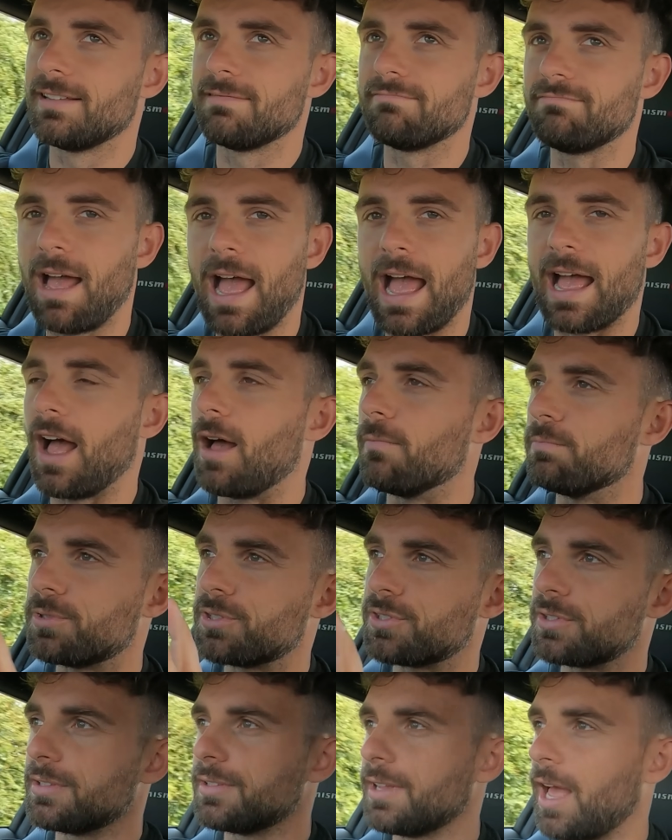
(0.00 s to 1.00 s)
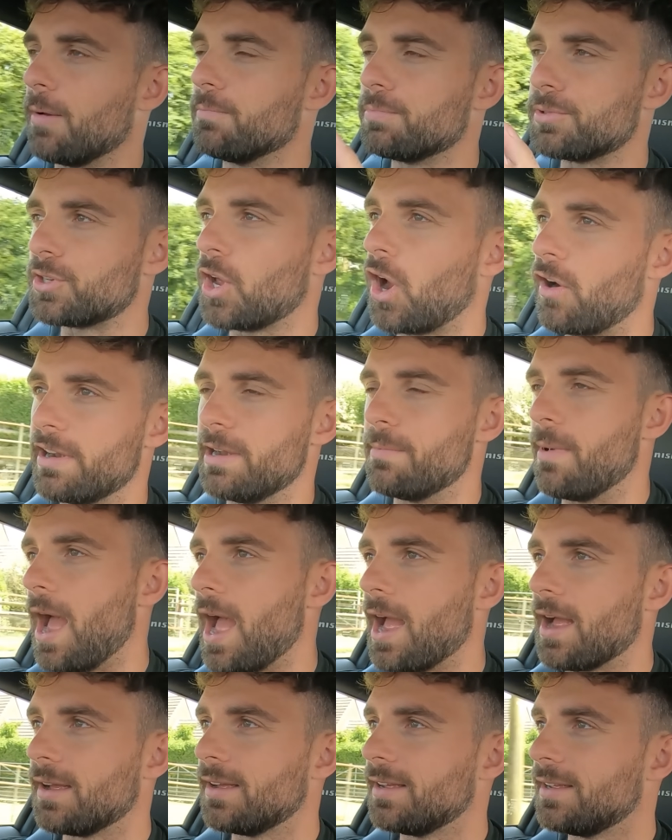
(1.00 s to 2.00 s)
Matt, I'm sorry,
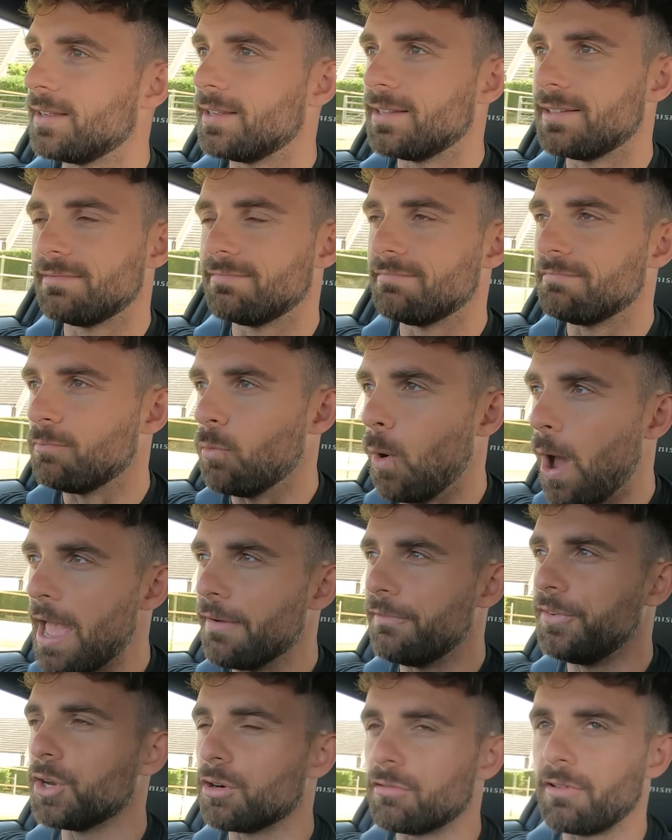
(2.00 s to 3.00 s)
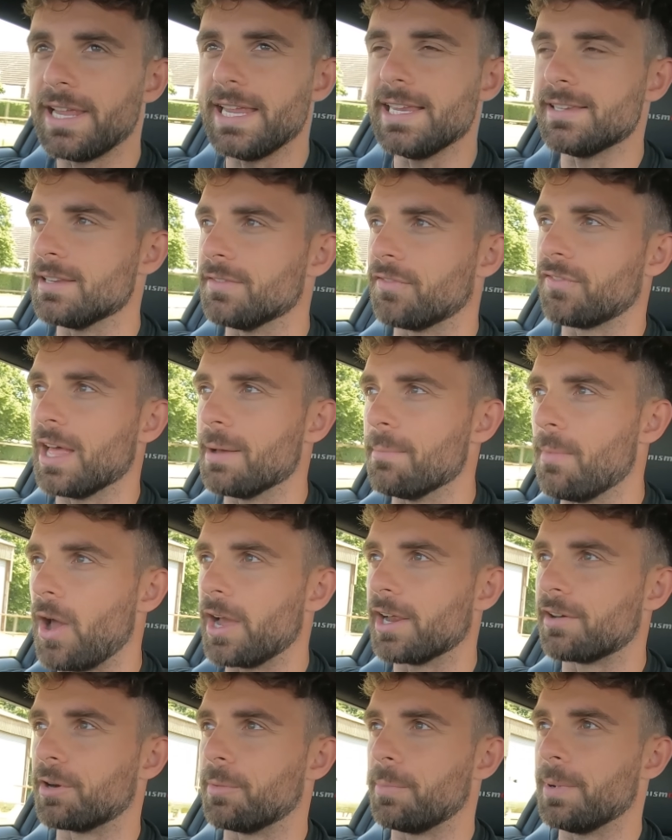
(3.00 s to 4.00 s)
Matt. Whatever your reason for that
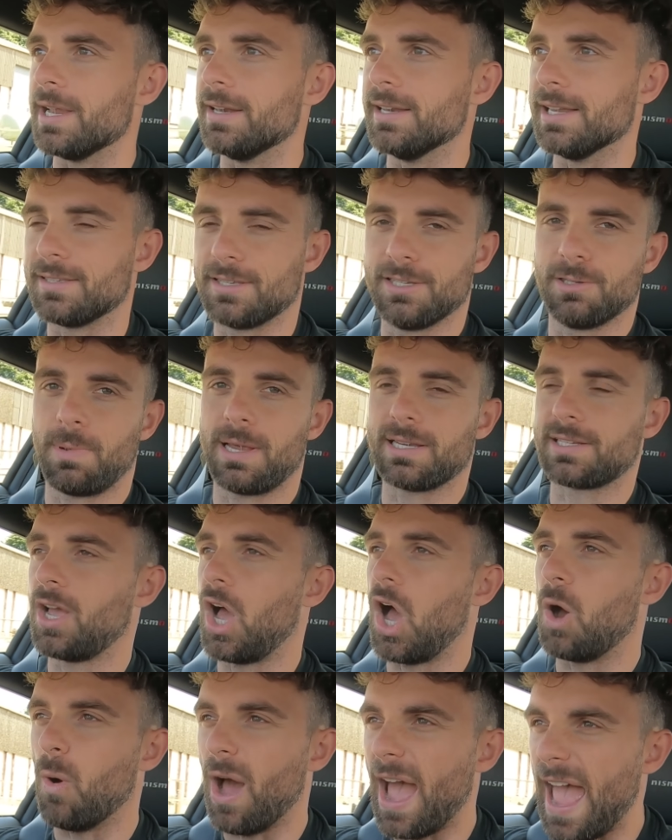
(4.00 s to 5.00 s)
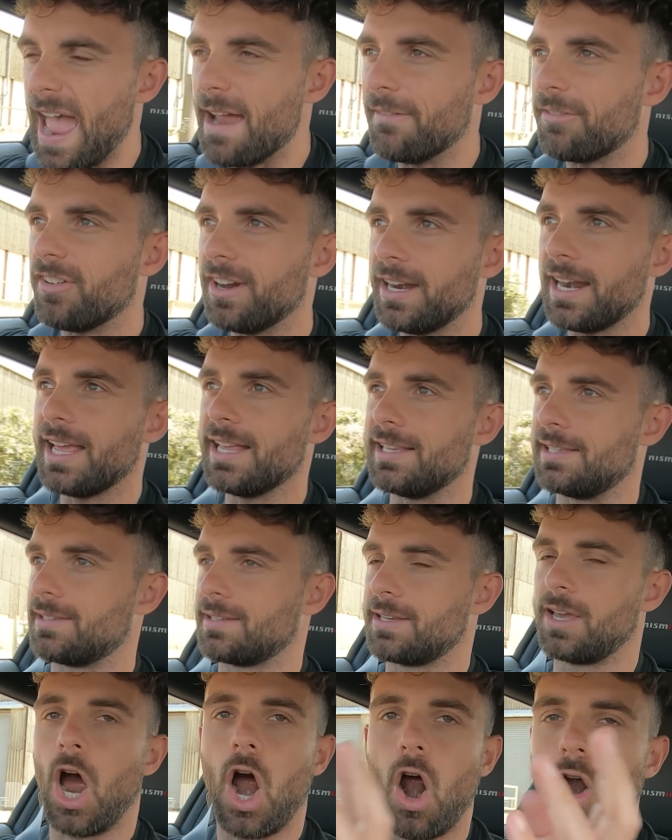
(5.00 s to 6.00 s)
Micra being Nissan's best car, whatever it
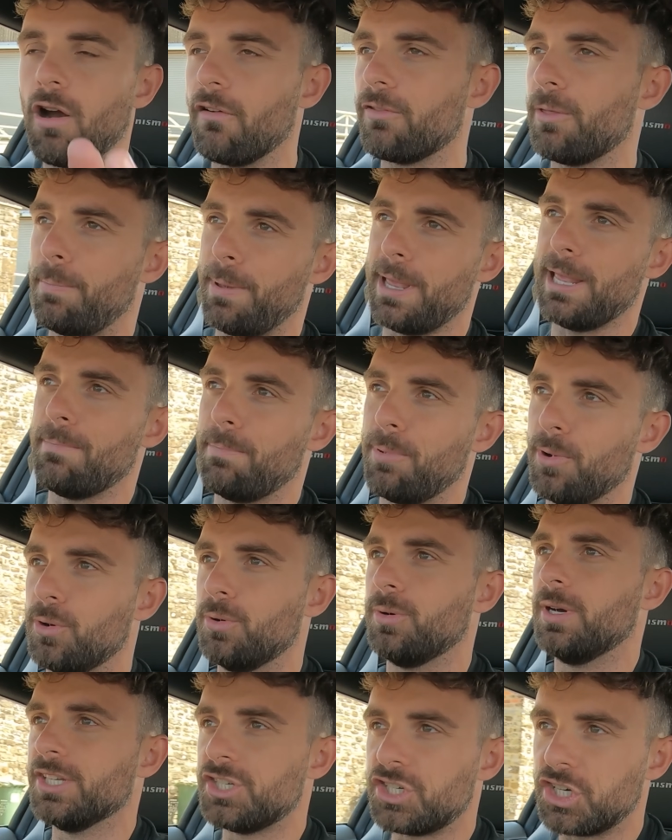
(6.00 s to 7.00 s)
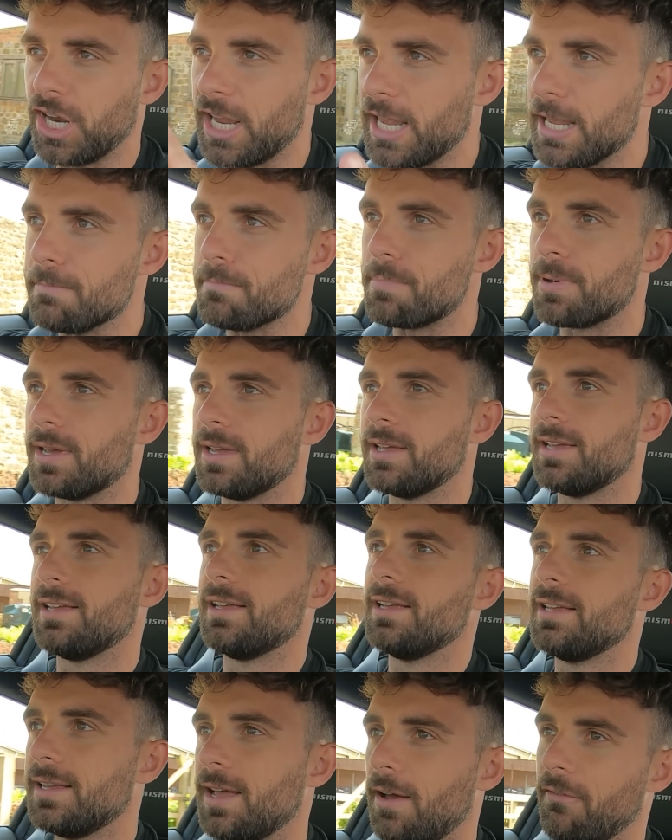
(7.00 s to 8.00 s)
is, car of the people, cheap,
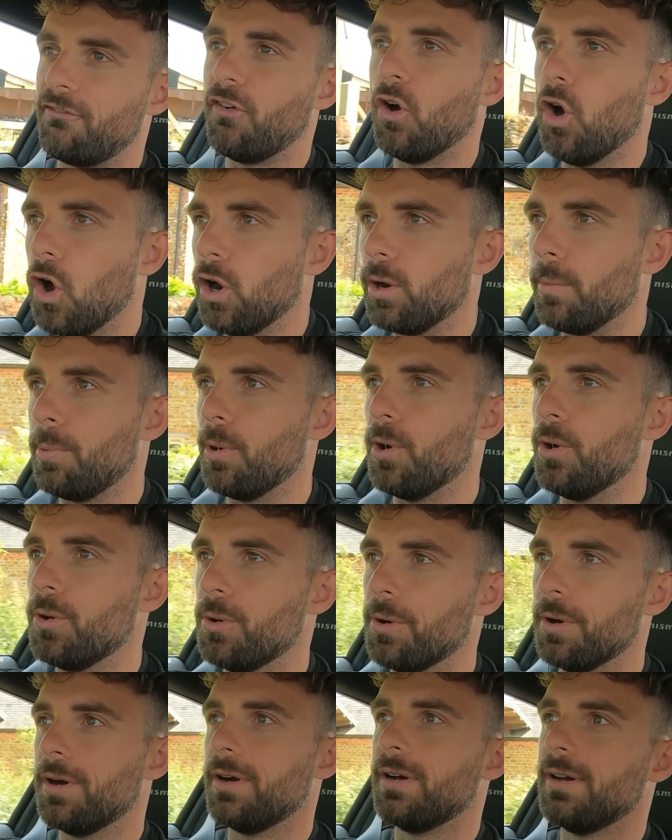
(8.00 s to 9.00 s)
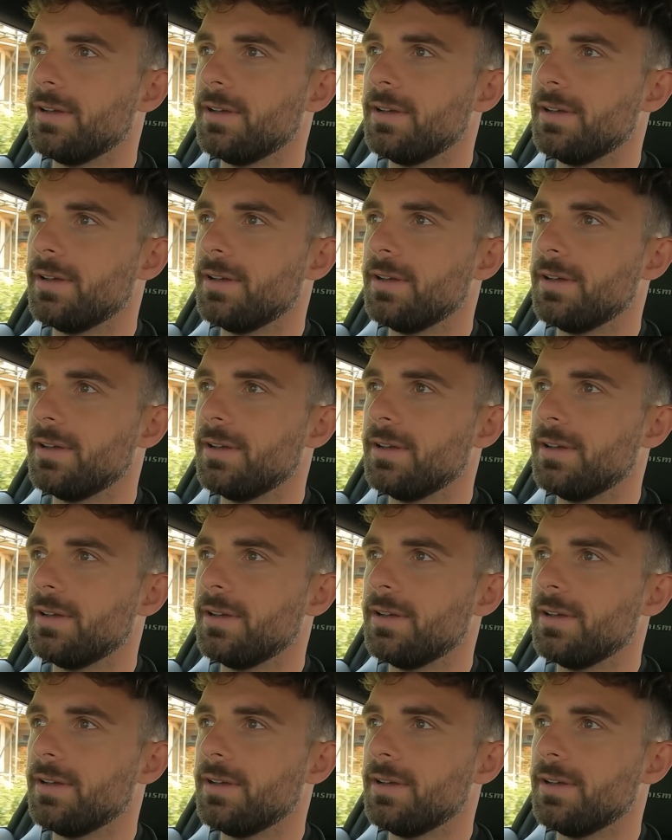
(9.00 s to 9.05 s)
affordable,